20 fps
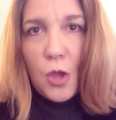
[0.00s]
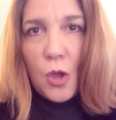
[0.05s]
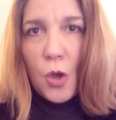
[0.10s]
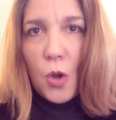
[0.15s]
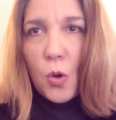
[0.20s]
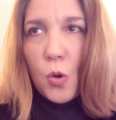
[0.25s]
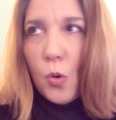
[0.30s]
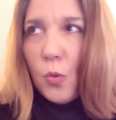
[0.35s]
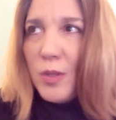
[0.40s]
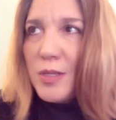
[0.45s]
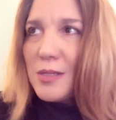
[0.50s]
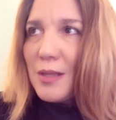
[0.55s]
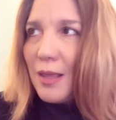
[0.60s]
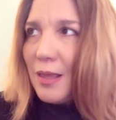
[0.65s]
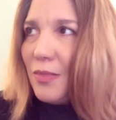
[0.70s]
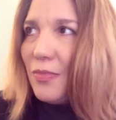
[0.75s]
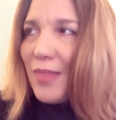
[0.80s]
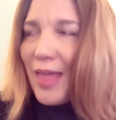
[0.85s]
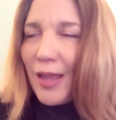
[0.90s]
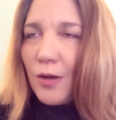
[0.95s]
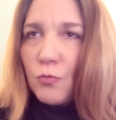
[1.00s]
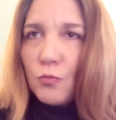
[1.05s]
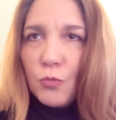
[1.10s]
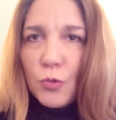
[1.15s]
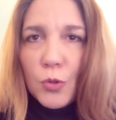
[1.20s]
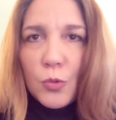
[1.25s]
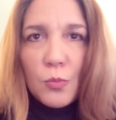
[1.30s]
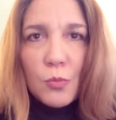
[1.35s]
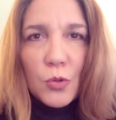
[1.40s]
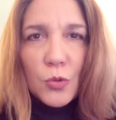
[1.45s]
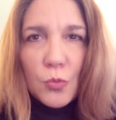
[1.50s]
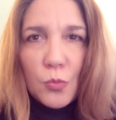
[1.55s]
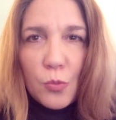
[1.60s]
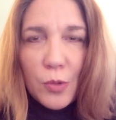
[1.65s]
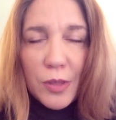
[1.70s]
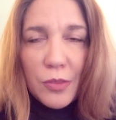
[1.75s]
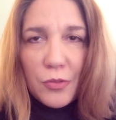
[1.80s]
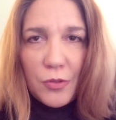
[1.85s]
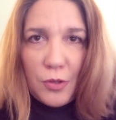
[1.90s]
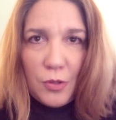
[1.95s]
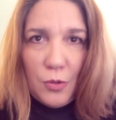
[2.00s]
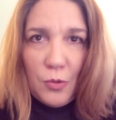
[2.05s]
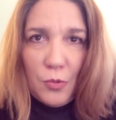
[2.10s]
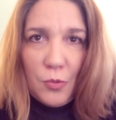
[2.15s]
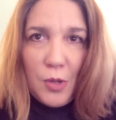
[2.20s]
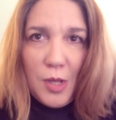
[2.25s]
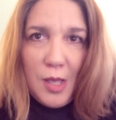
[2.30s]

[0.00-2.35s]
Who is in that room with you?